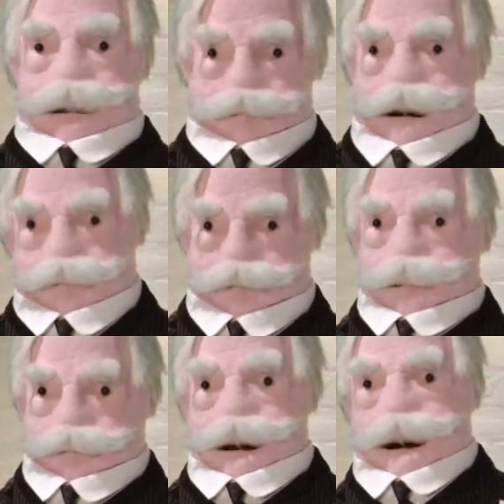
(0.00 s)
In
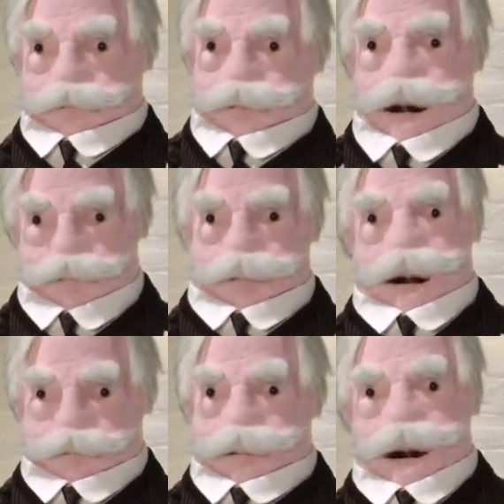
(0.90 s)
reality, a
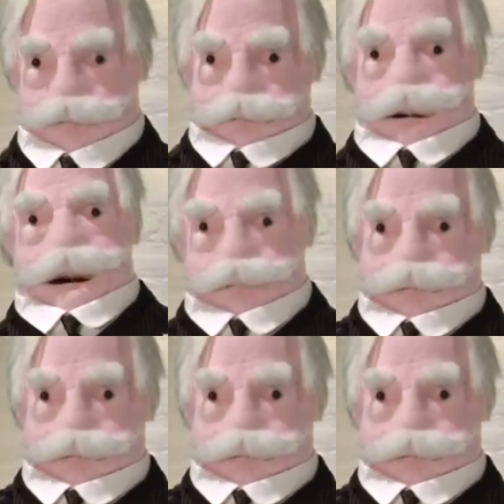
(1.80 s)
fast-changing market